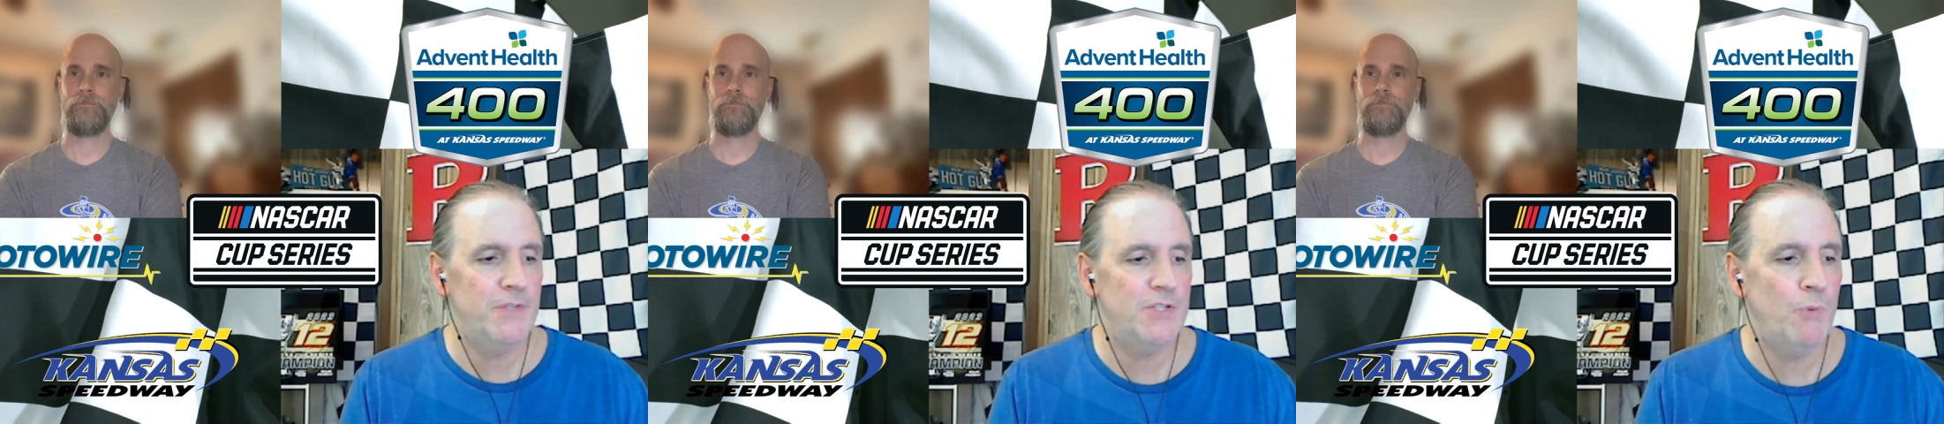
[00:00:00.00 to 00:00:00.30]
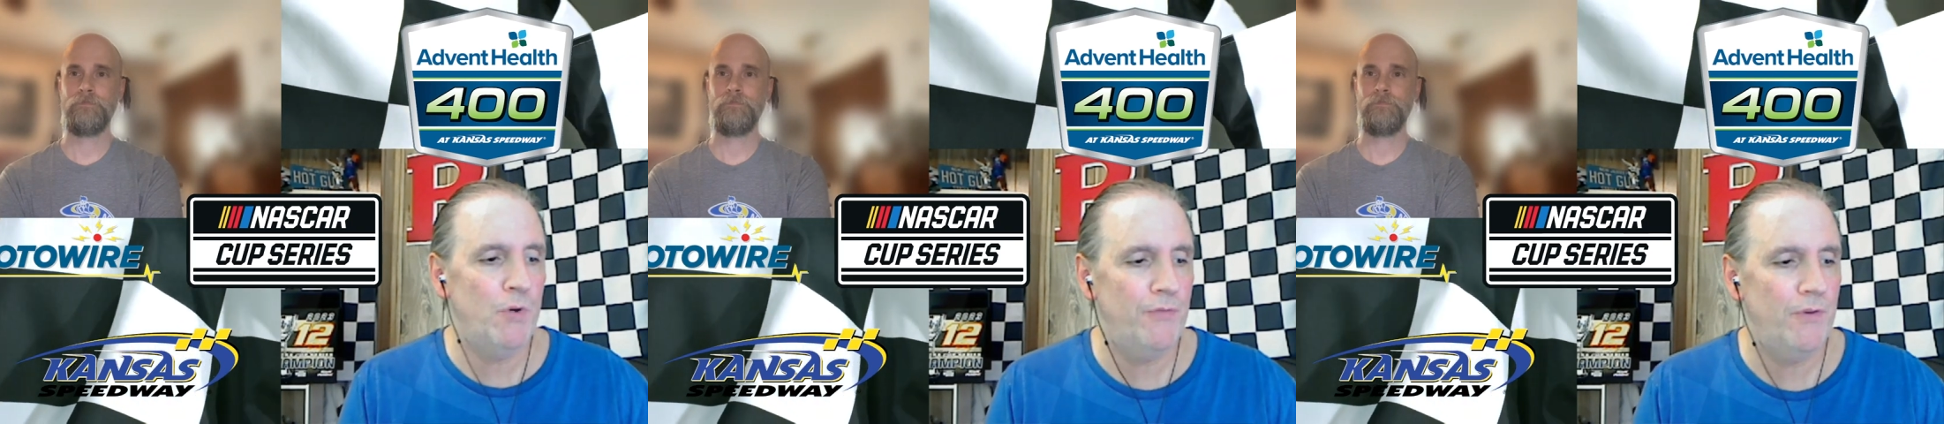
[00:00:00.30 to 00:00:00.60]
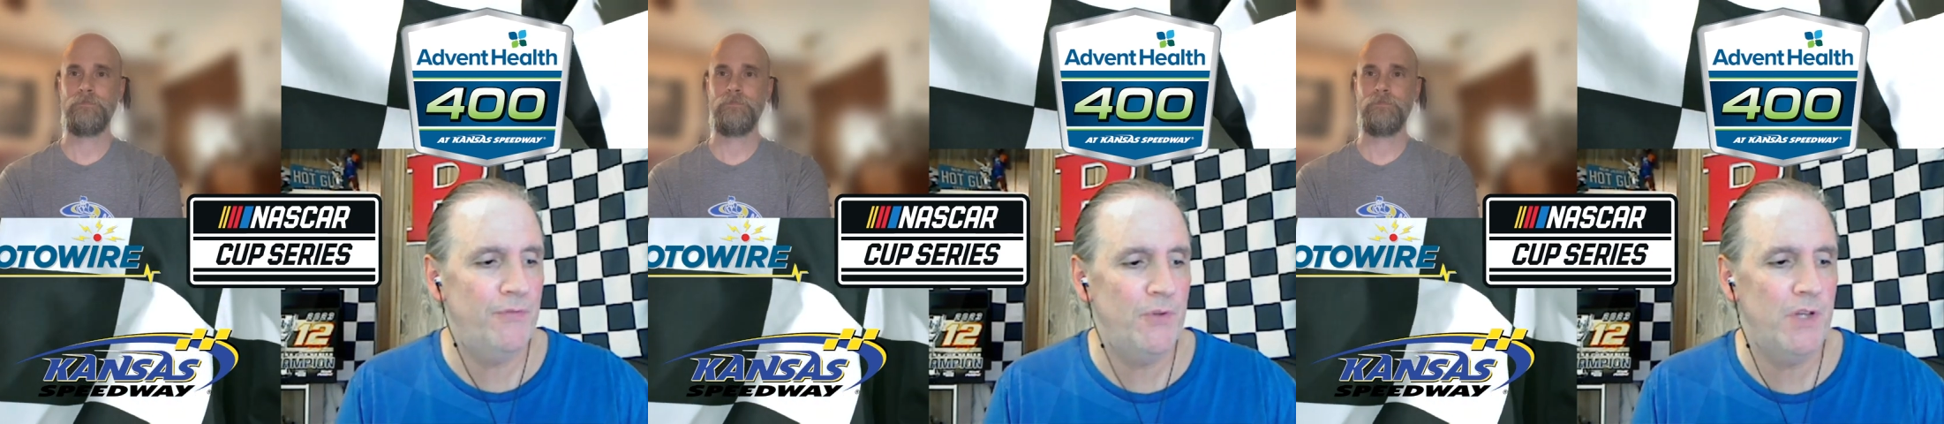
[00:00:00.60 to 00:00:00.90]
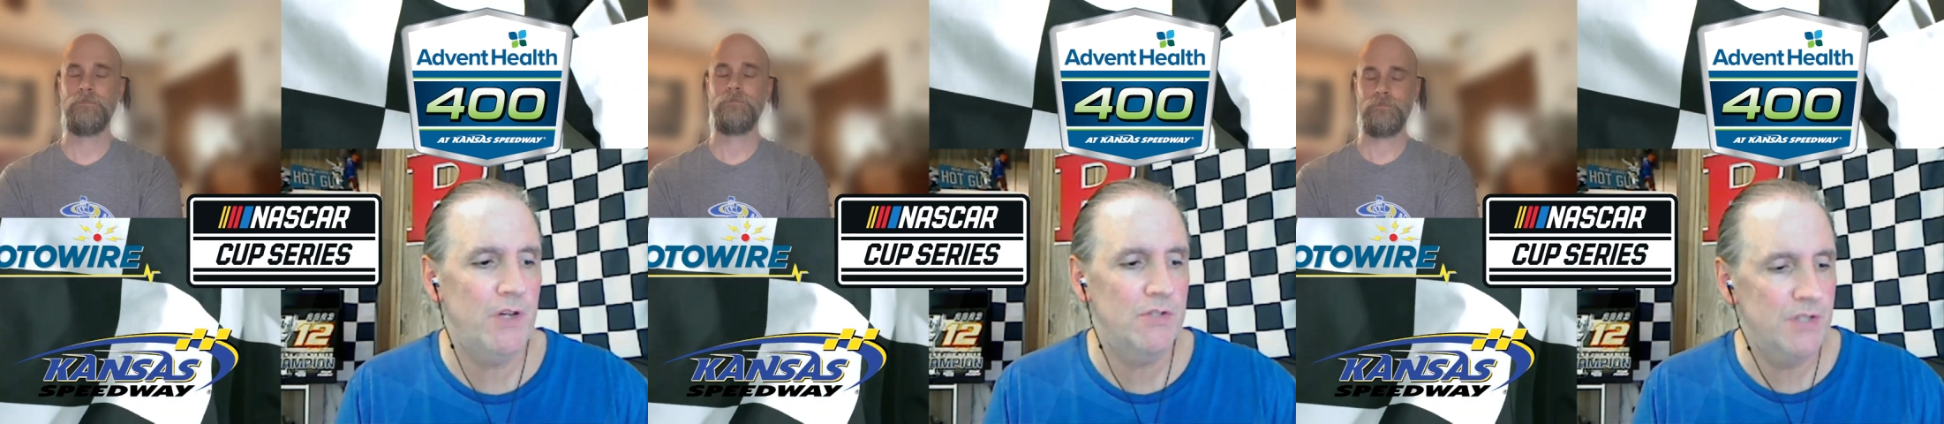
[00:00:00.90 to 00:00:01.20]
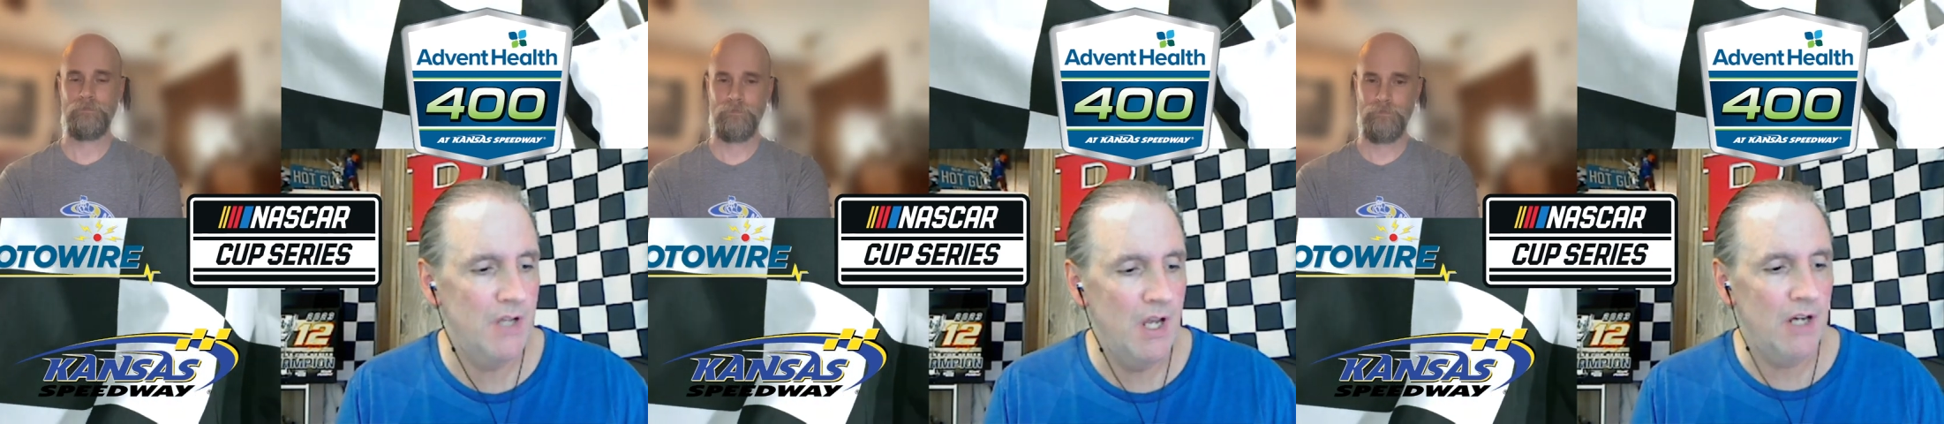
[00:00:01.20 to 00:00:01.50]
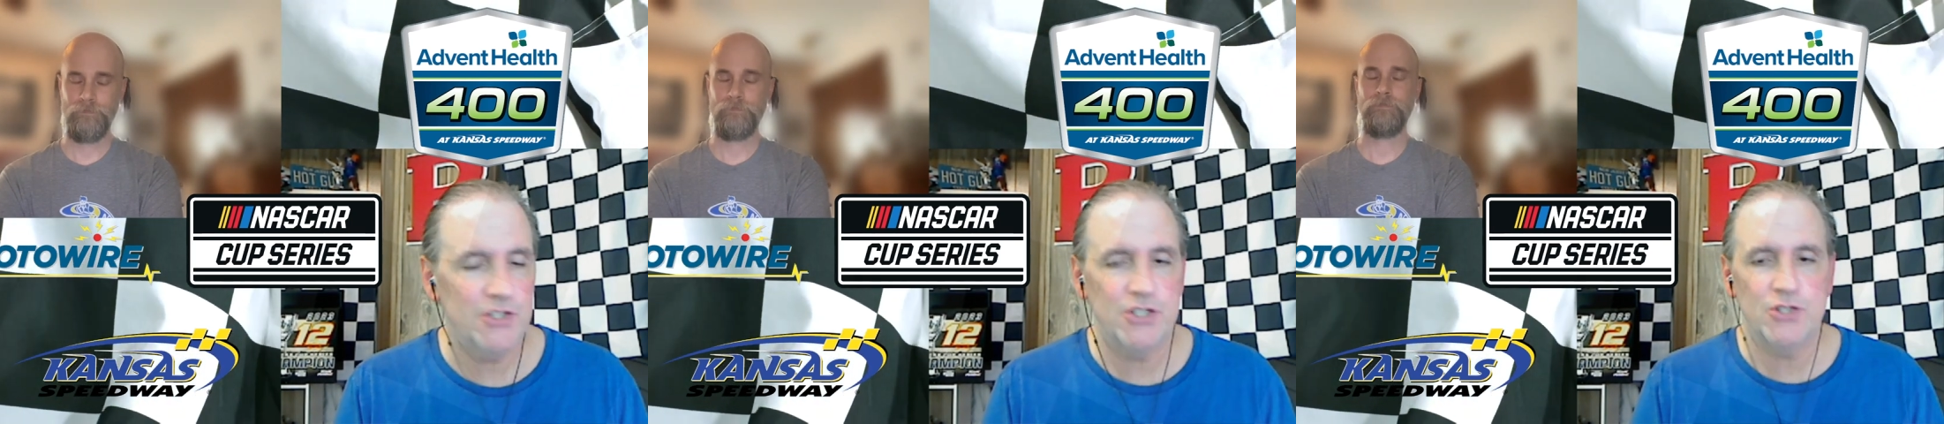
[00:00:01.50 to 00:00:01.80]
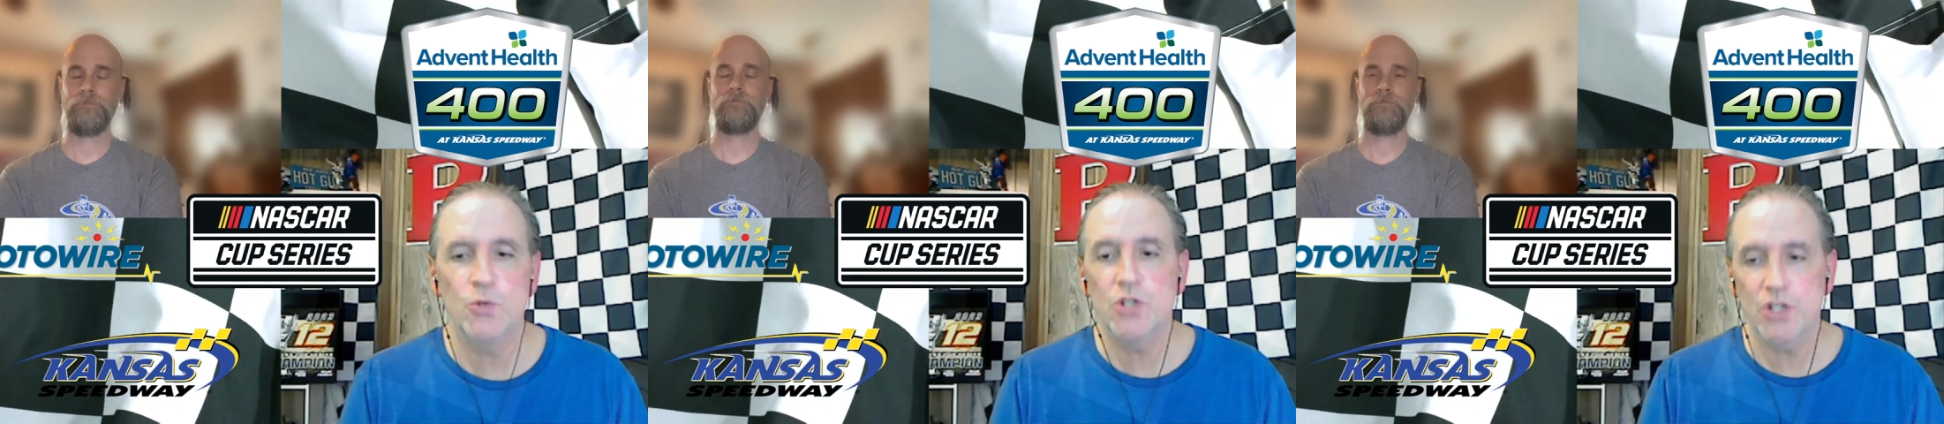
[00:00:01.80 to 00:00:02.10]
Speaker 1: the sport for a few years because he's
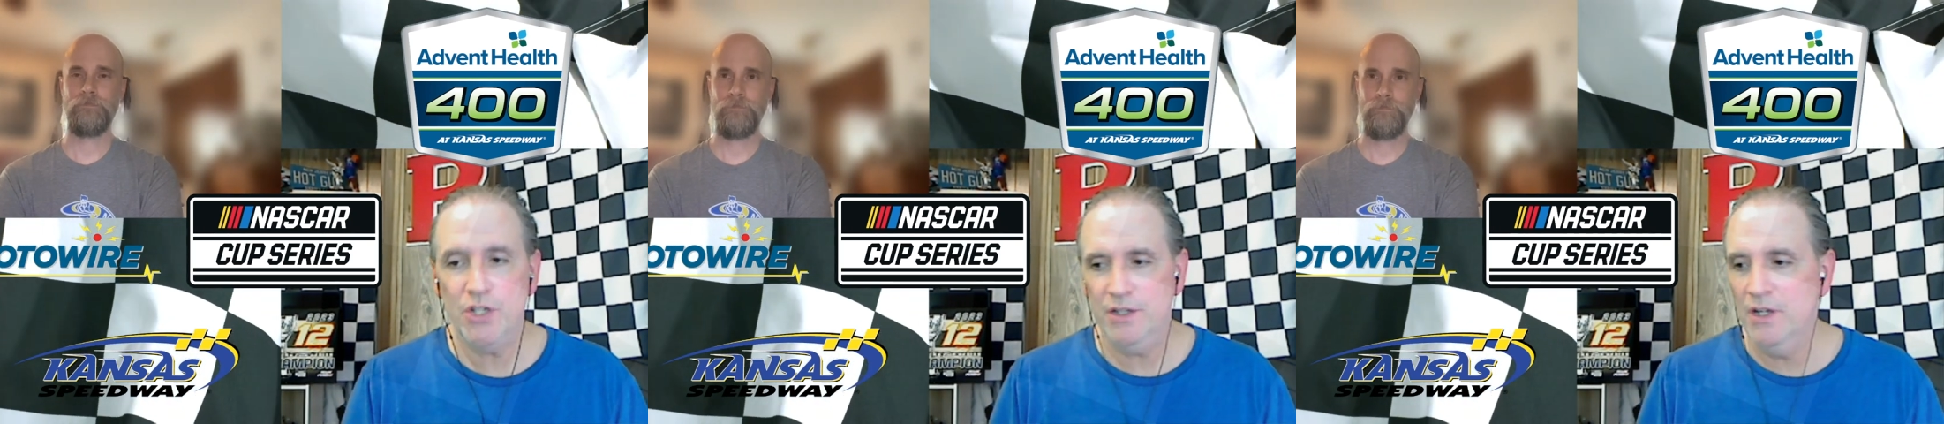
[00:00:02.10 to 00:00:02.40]
too good.